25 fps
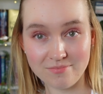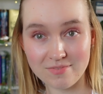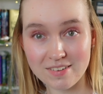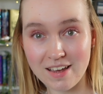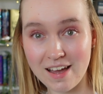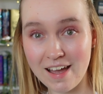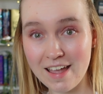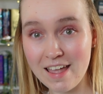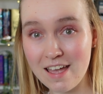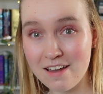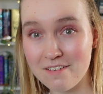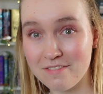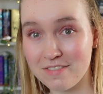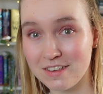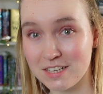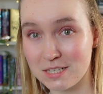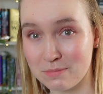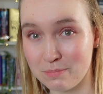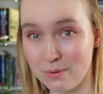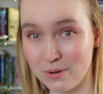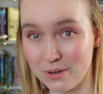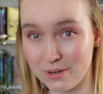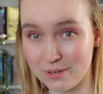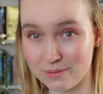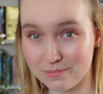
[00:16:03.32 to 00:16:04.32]
I have this
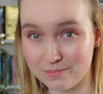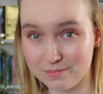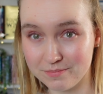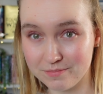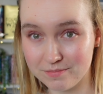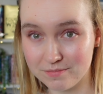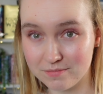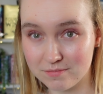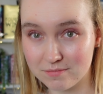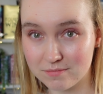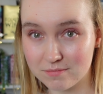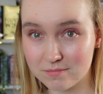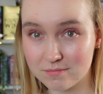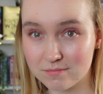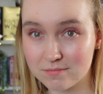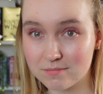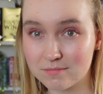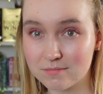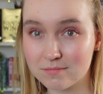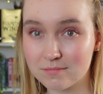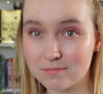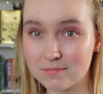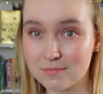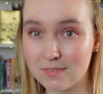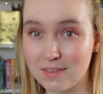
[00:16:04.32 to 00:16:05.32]
book.
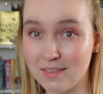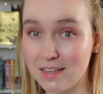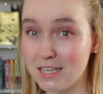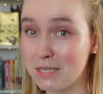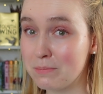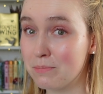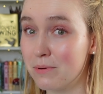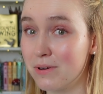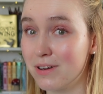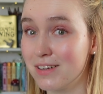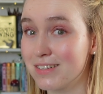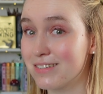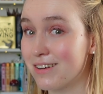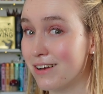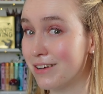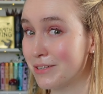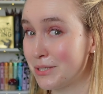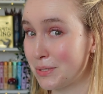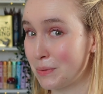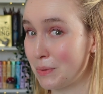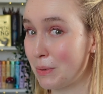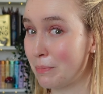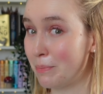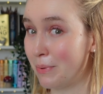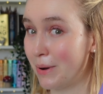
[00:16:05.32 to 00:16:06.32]
This book is
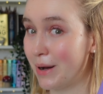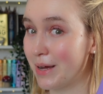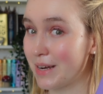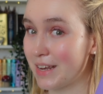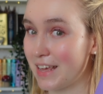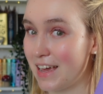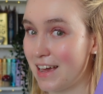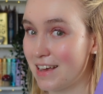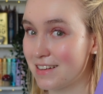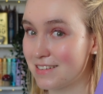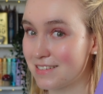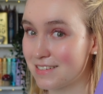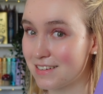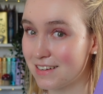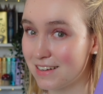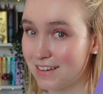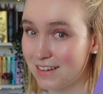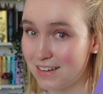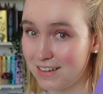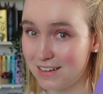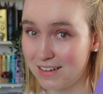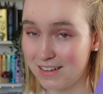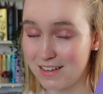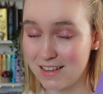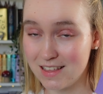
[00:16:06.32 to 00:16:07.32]
also a podcast.
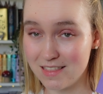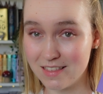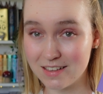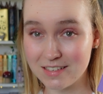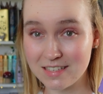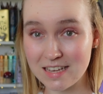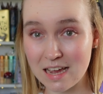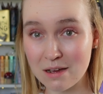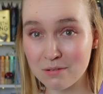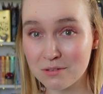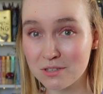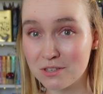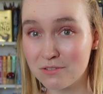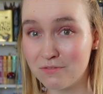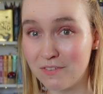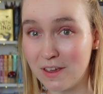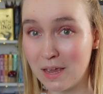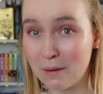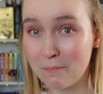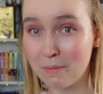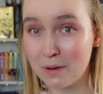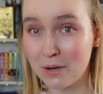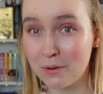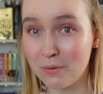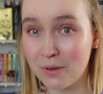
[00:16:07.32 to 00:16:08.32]
The Sounds
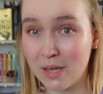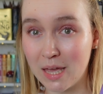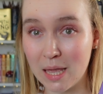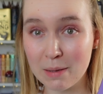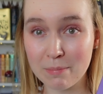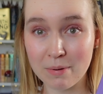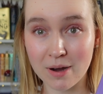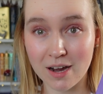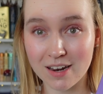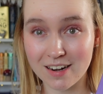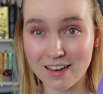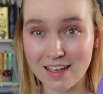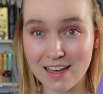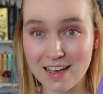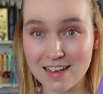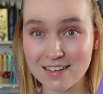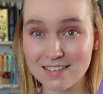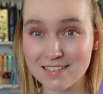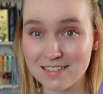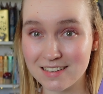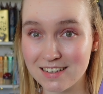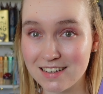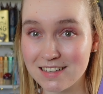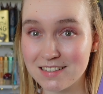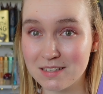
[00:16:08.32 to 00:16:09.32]
Fake But Okay
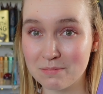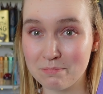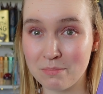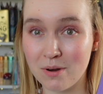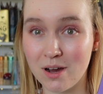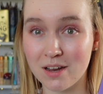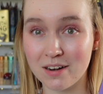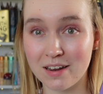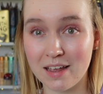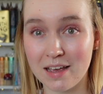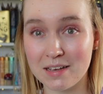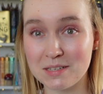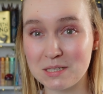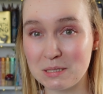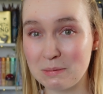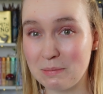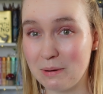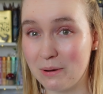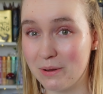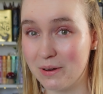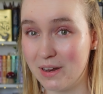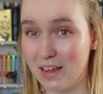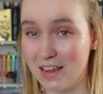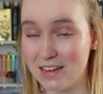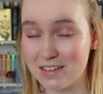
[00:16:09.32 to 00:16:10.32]
podcast is a podcast
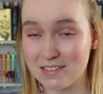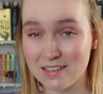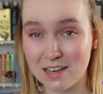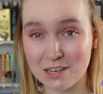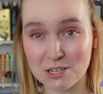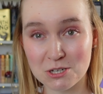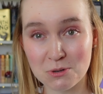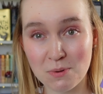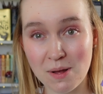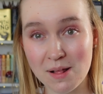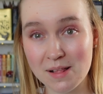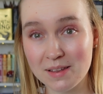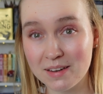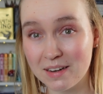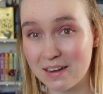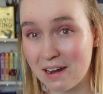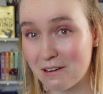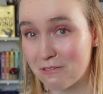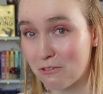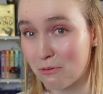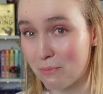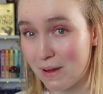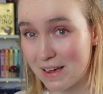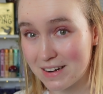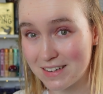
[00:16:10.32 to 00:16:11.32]
about asexuality and
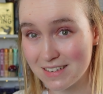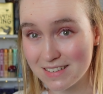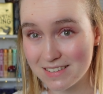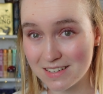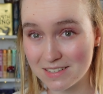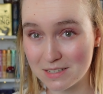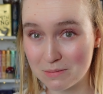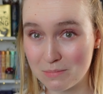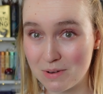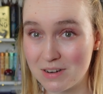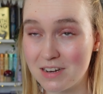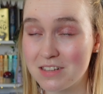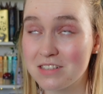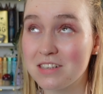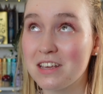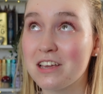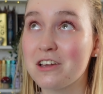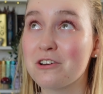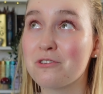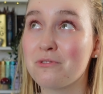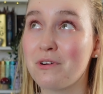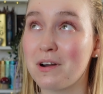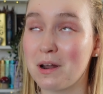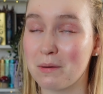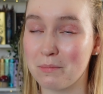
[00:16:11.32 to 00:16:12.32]
aromanticism, and it's
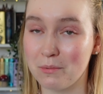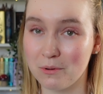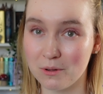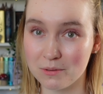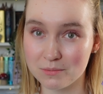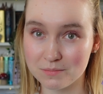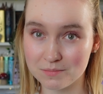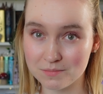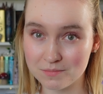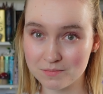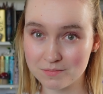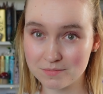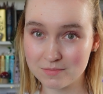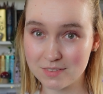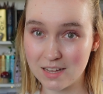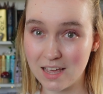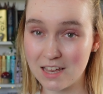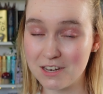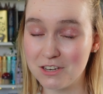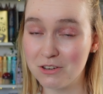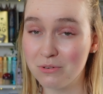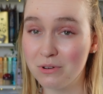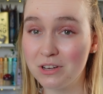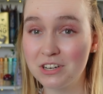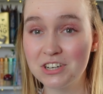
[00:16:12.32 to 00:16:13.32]
incredible.
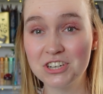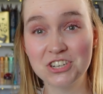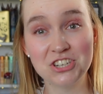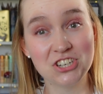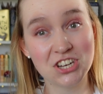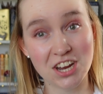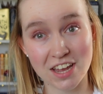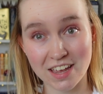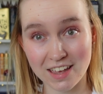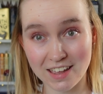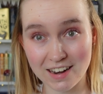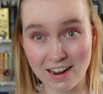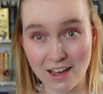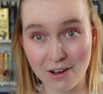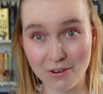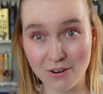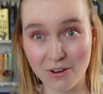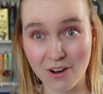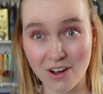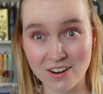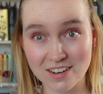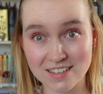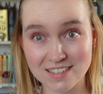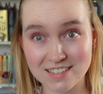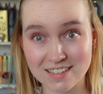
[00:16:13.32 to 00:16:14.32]
And you can check it out,
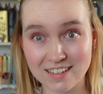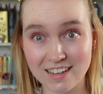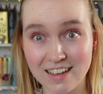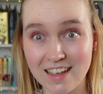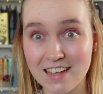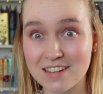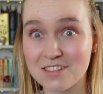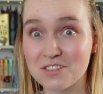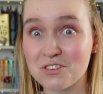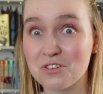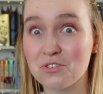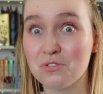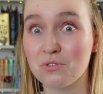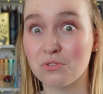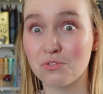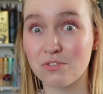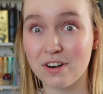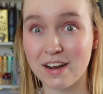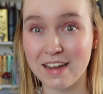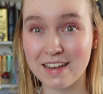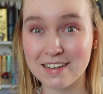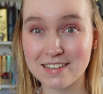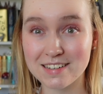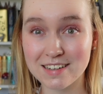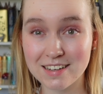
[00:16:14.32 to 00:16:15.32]
honestly, it's
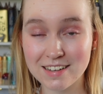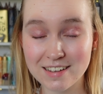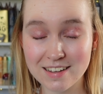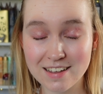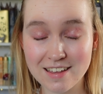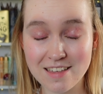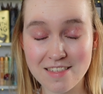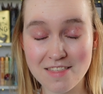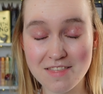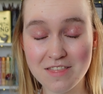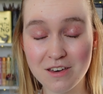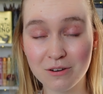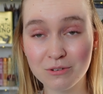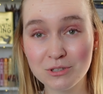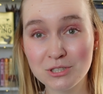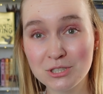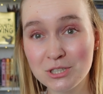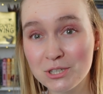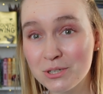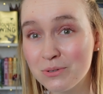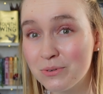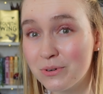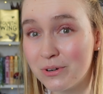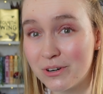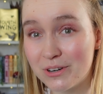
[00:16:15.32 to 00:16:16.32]
great. Those
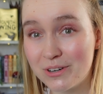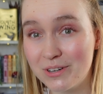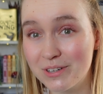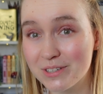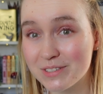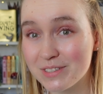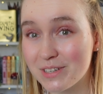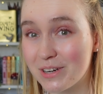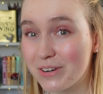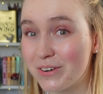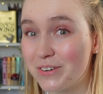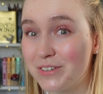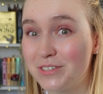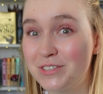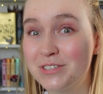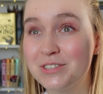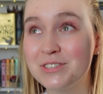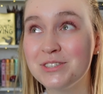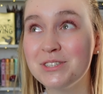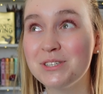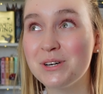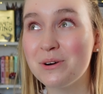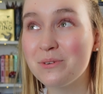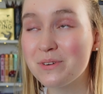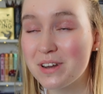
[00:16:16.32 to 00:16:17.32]
two girls are
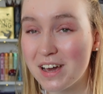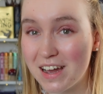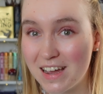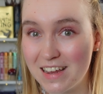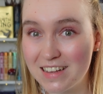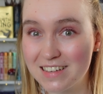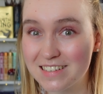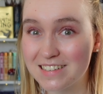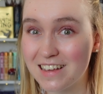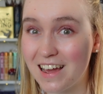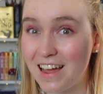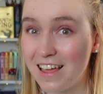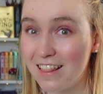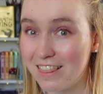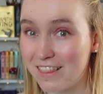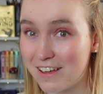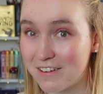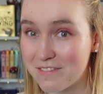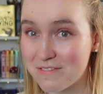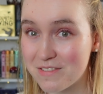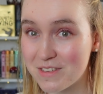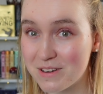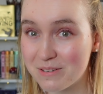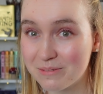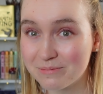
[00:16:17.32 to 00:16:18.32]
so nice, I
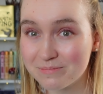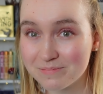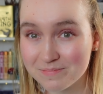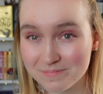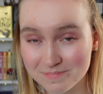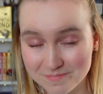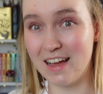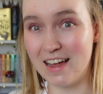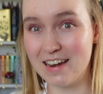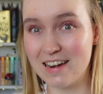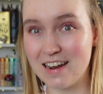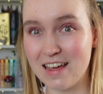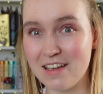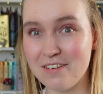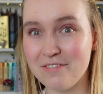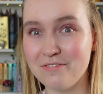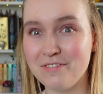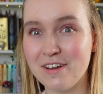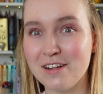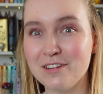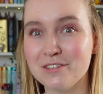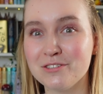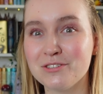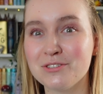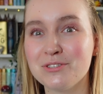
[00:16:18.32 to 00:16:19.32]
love them. And I
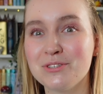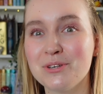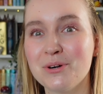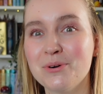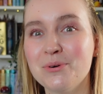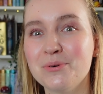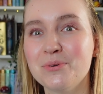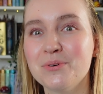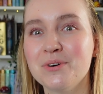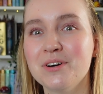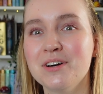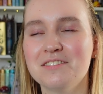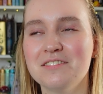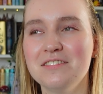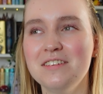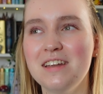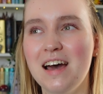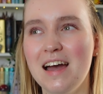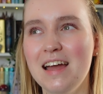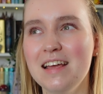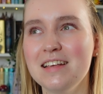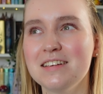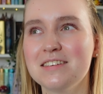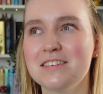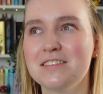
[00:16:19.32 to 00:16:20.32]
felt so
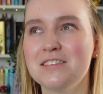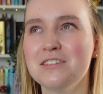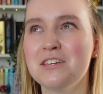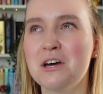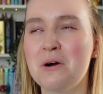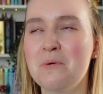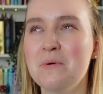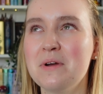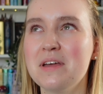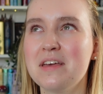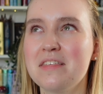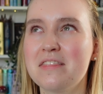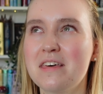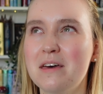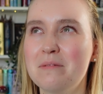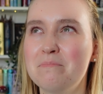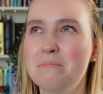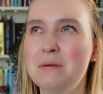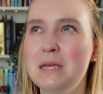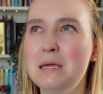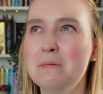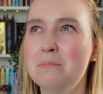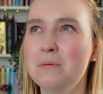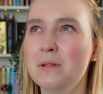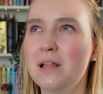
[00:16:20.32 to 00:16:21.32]
nice knowing that
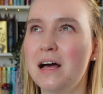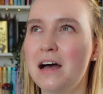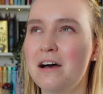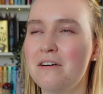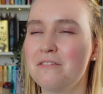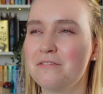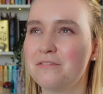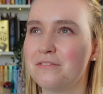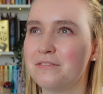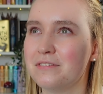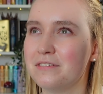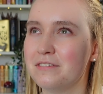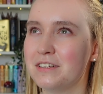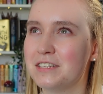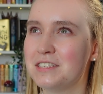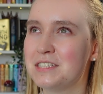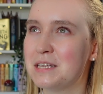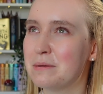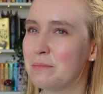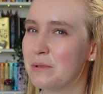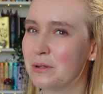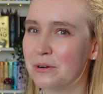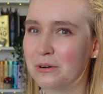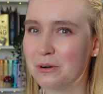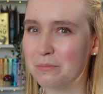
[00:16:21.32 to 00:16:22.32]
people have
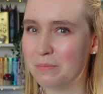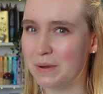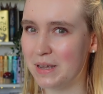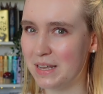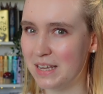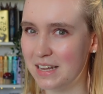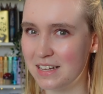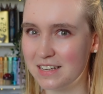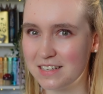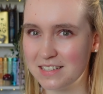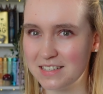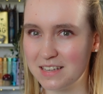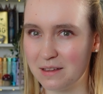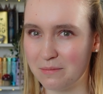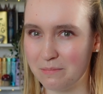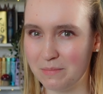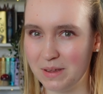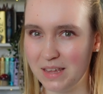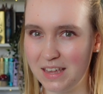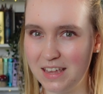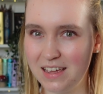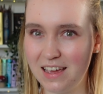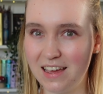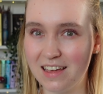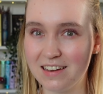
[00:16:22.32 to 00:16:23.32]
similar opinions than
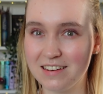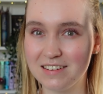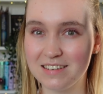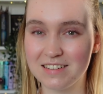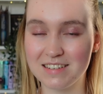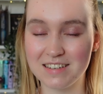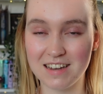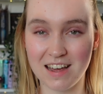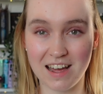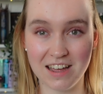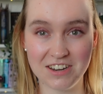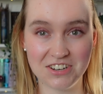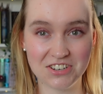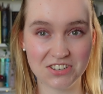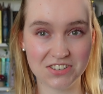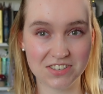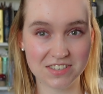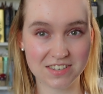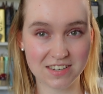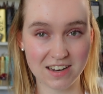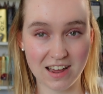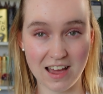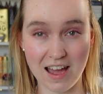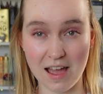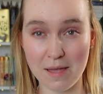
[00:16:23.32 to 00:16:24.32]
me, and I
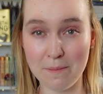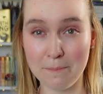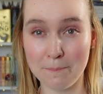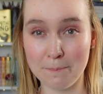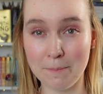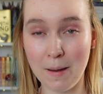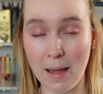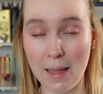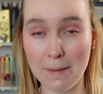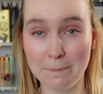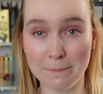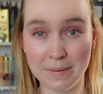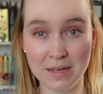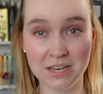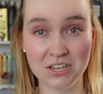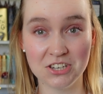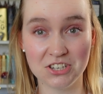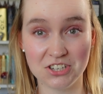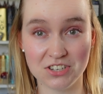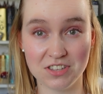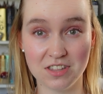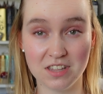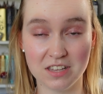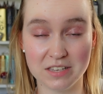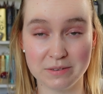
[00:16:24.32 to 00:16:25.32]

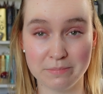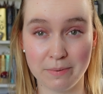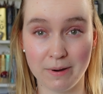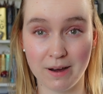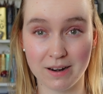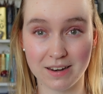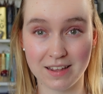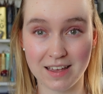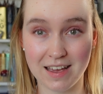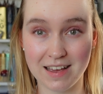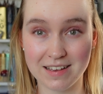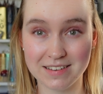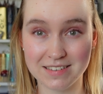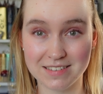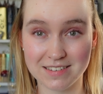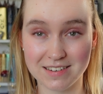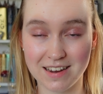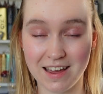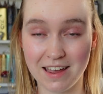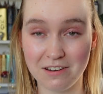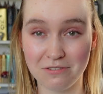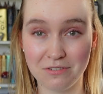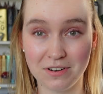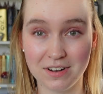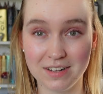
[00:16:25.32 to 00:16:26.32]
binged this podcast.
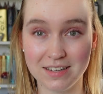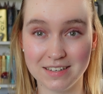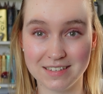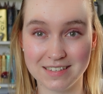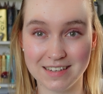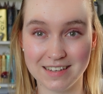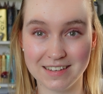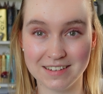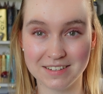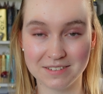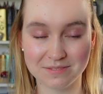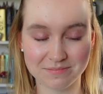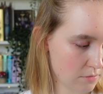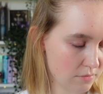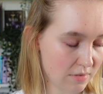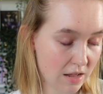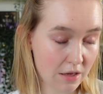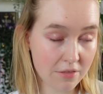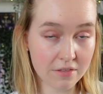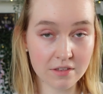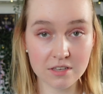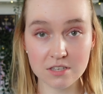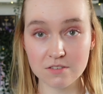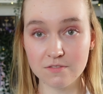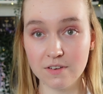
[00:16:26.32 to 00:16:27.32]
I really did.
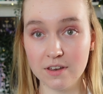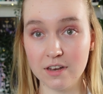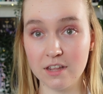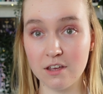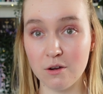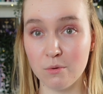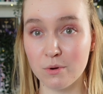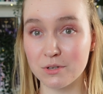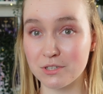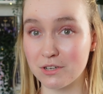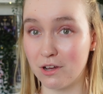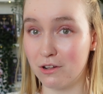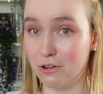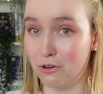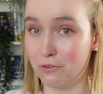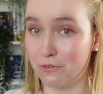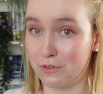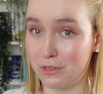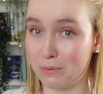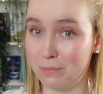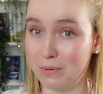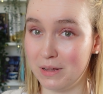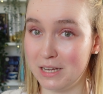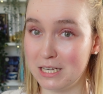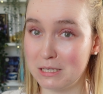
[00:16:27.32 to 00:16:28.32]
Now this video was all over
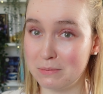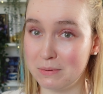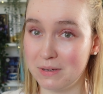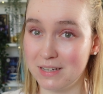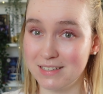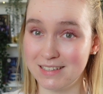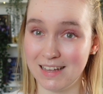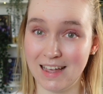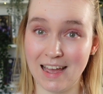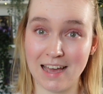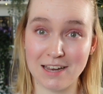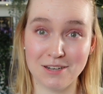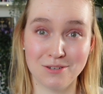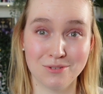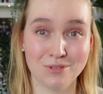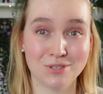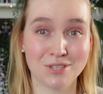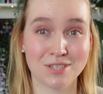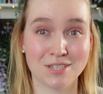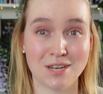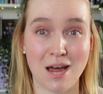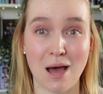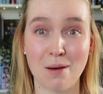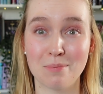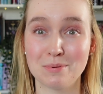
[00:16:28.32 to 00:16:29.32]
the place because I had to
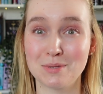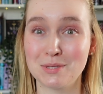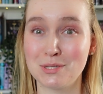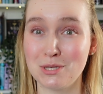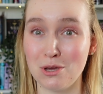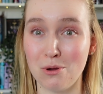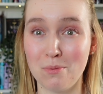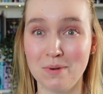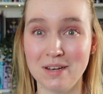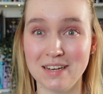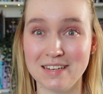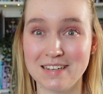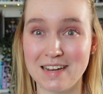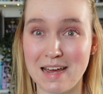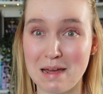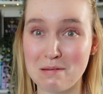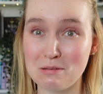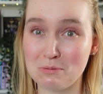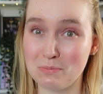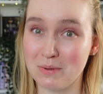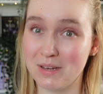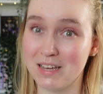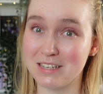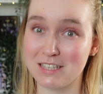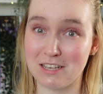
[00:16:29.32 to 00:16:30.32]
stop so many times
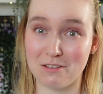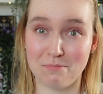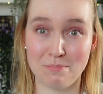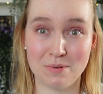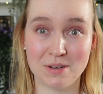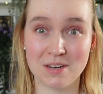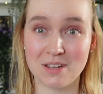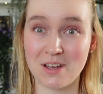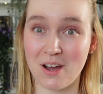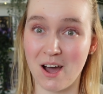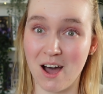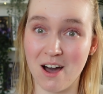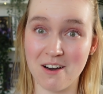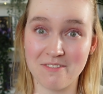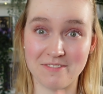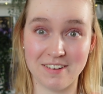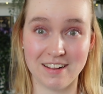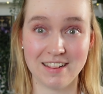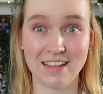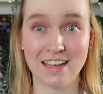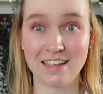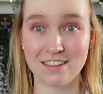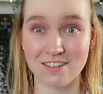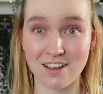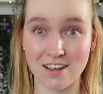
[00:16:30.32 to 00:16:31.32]
because I've been coughing
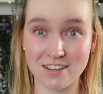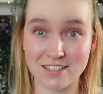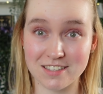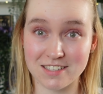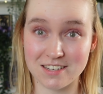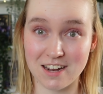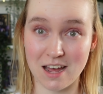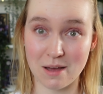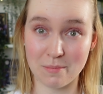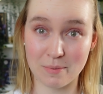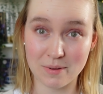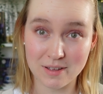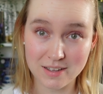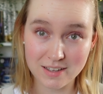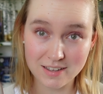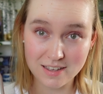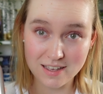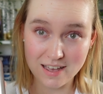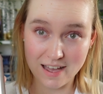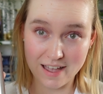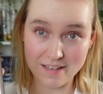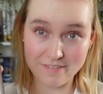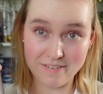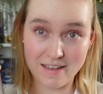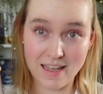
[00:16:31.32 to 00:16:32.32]
like nonstop.
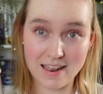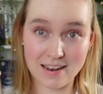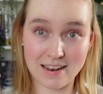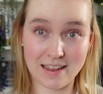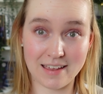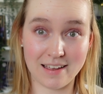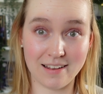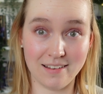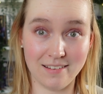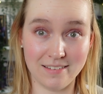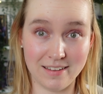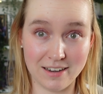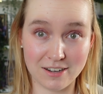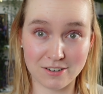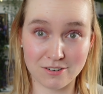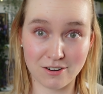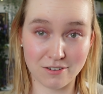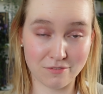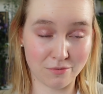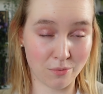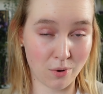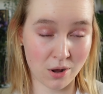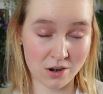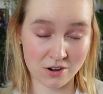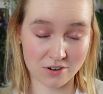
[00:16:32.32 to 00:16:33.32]
I've had like a liter
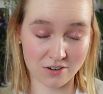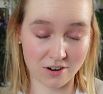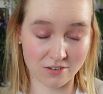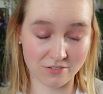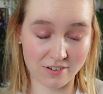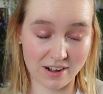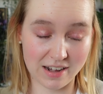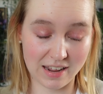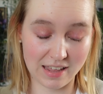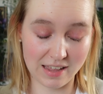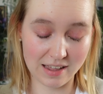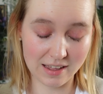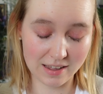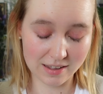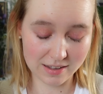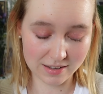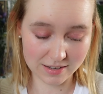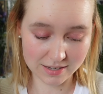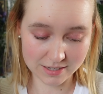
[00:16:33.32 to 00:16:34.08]
of water already.